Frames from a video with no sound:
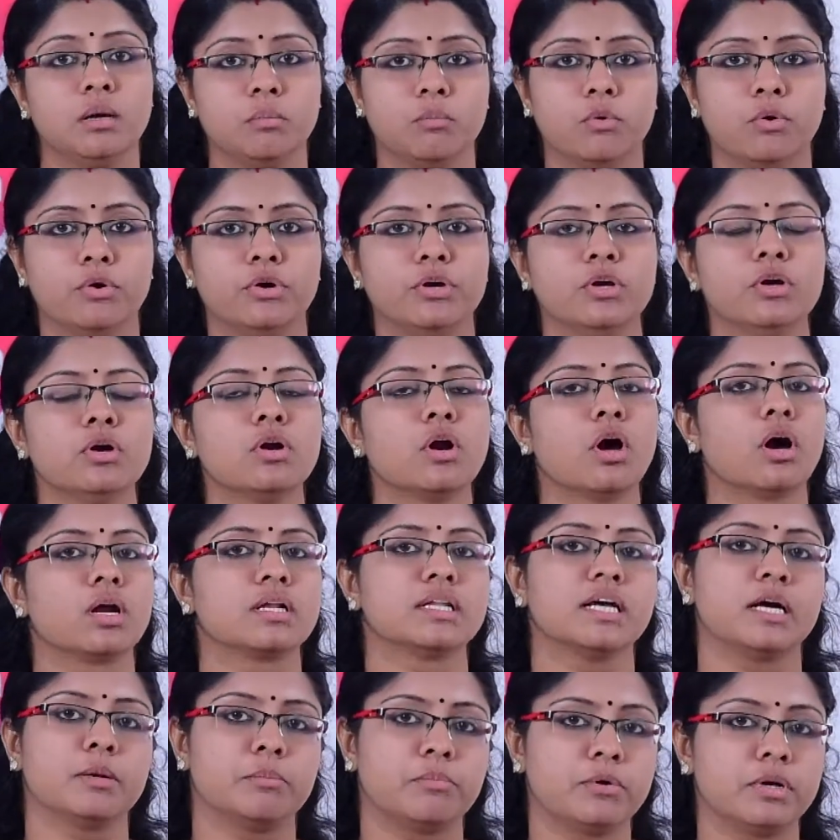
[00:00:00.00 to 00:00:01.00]
module
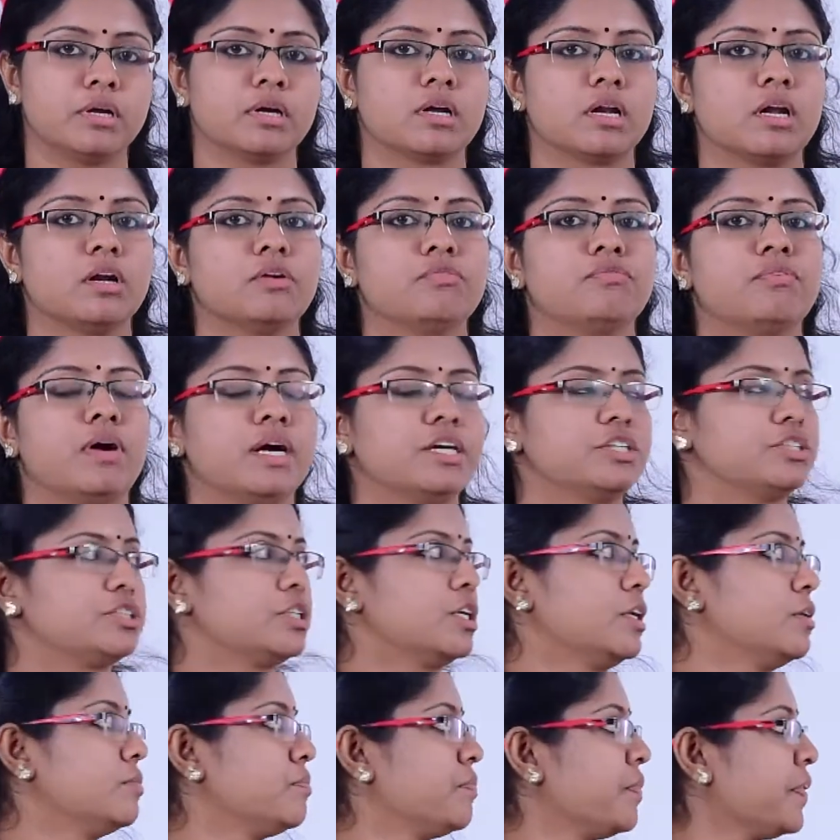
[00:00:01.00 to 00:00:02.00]
or that particular
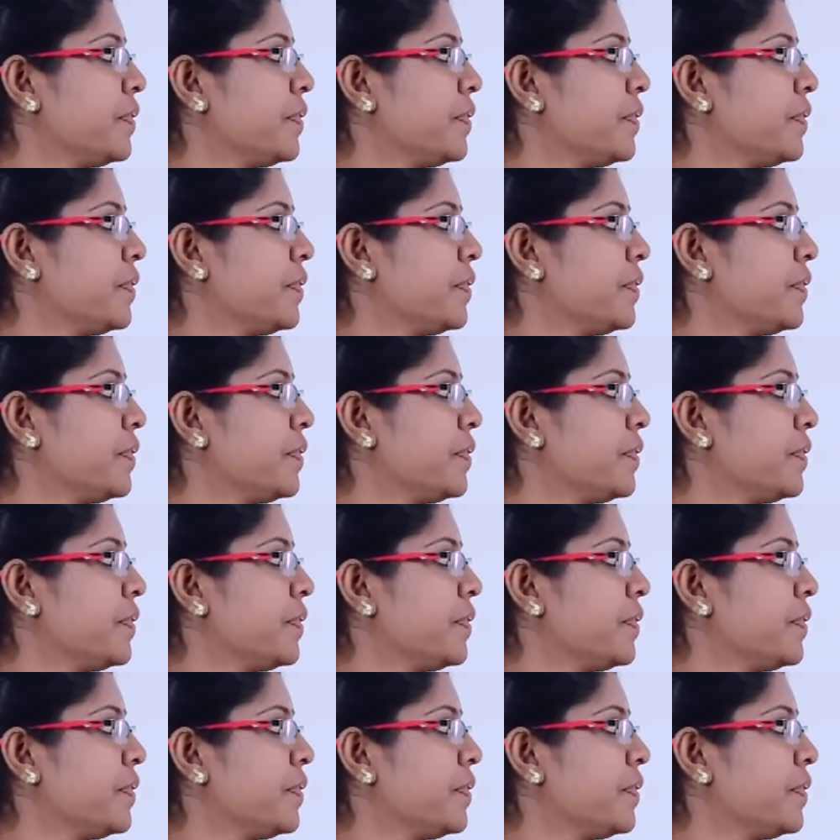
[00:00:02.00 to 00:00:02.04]
function.